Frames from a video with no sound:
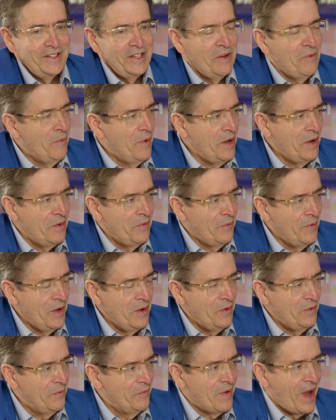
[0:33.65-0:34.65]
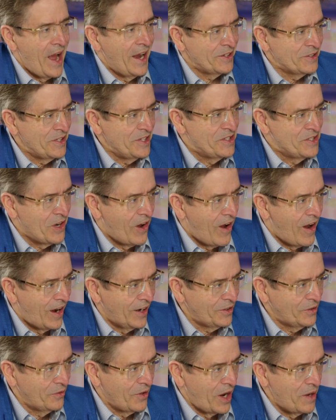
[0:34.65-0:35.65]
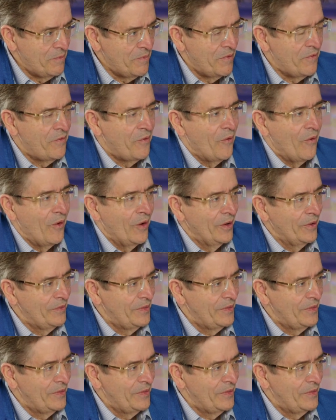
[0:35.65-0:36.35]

we actually talked right before